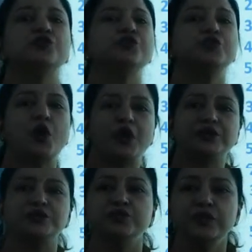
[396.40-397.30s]
to
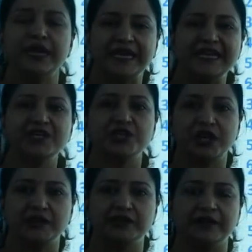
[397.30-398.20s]
talk to each
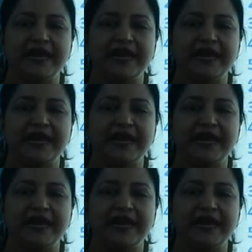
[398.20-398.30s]
other,